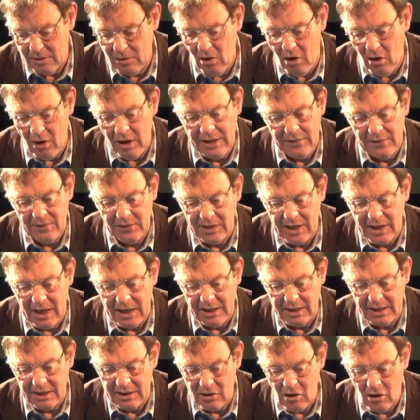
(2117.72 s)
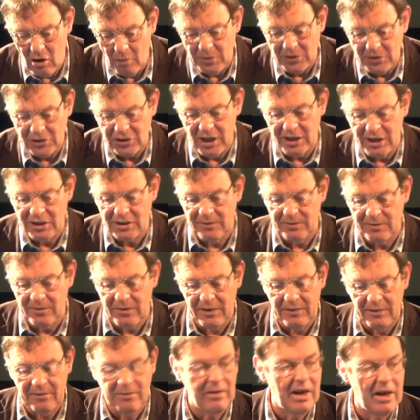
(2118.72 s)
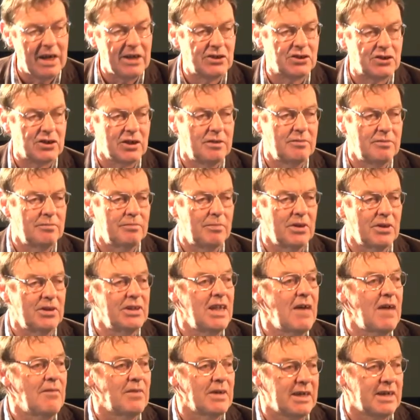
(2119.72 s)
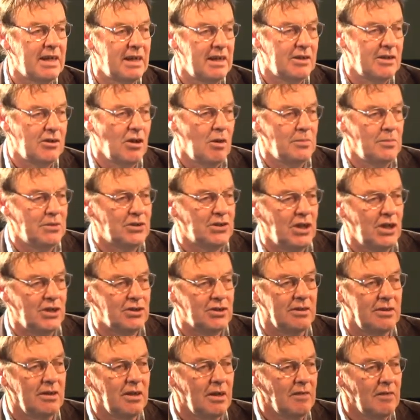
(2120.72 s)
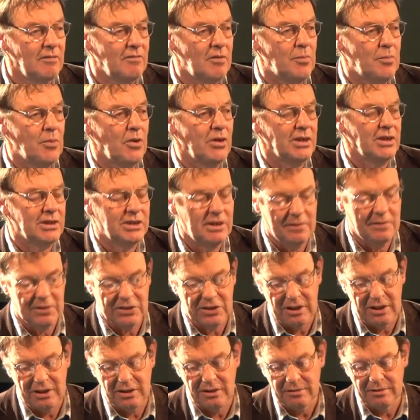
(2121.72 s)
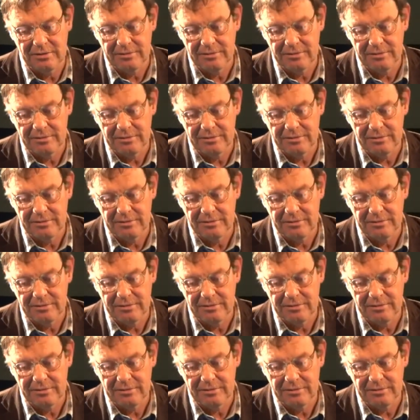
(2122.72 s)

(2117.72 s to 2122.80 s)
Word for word: not even getting compensation for inflation, but never getting compensation for productivity.